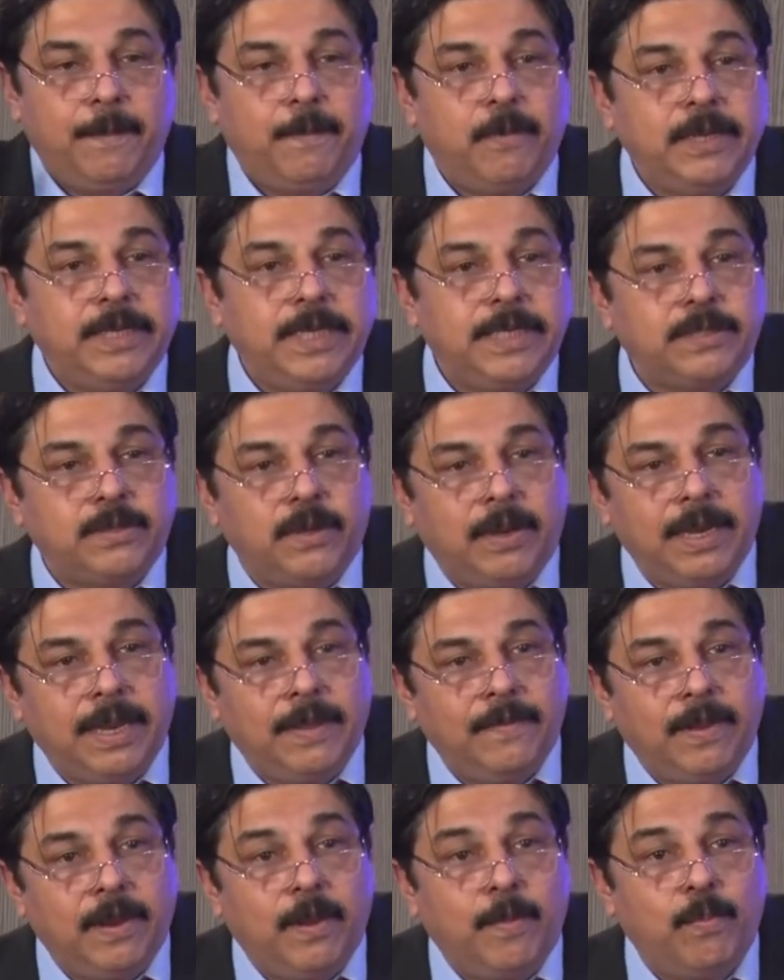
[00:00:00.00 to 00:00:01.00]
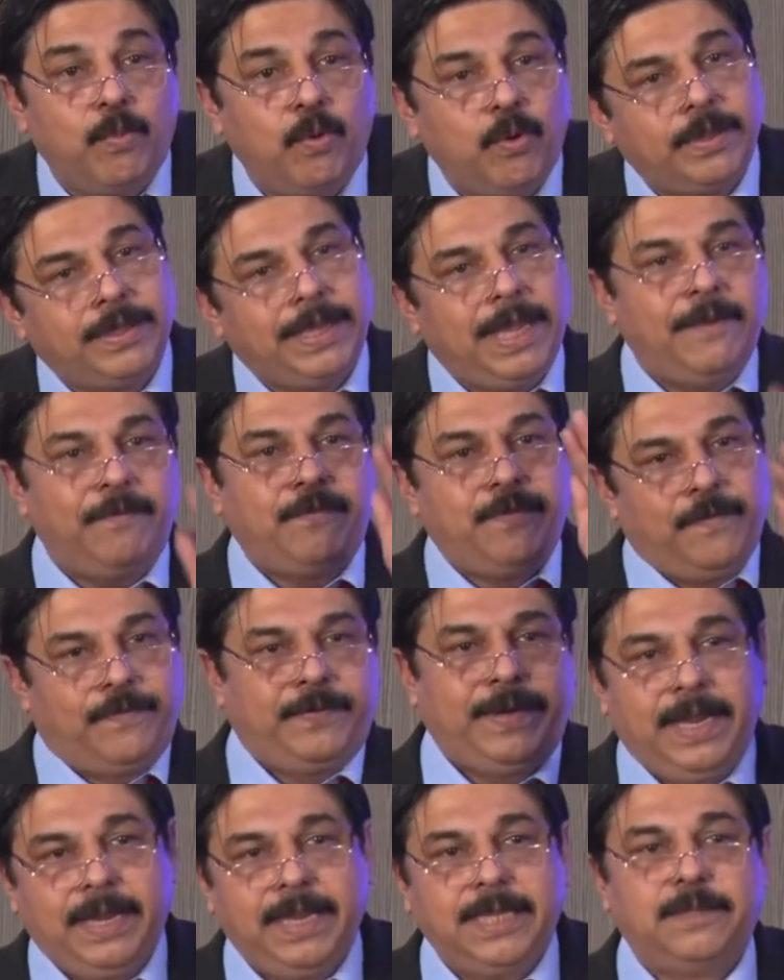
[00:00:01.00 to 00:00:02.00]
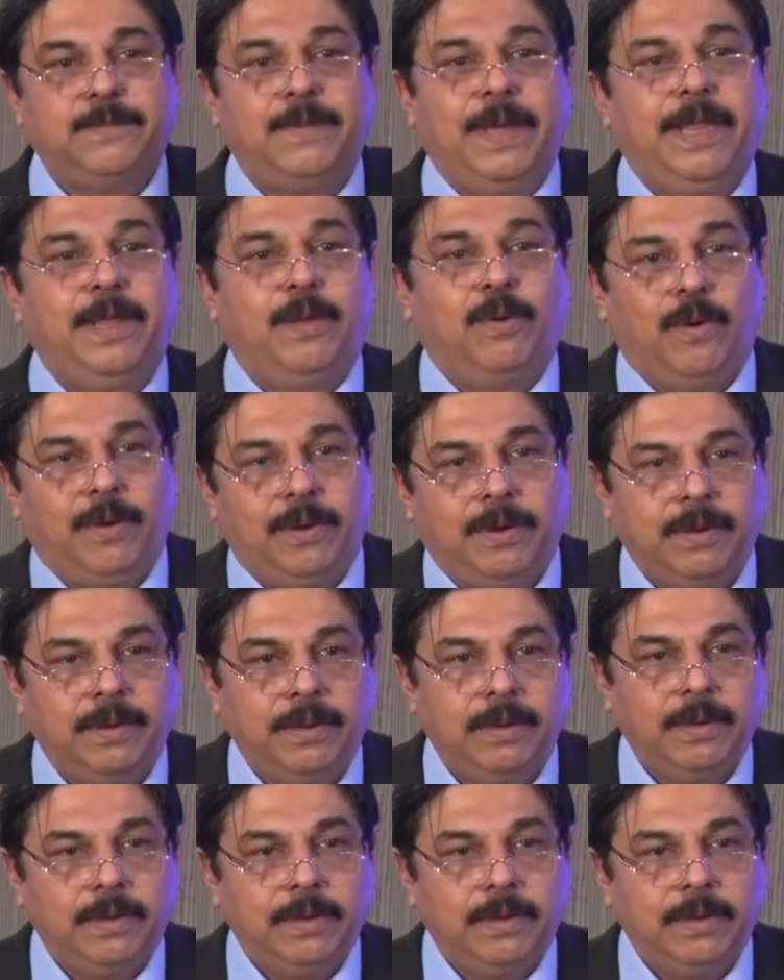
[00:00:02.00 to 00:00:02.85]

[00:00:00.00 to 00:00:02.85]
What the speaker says: a progesterone level of more than 15 is very good.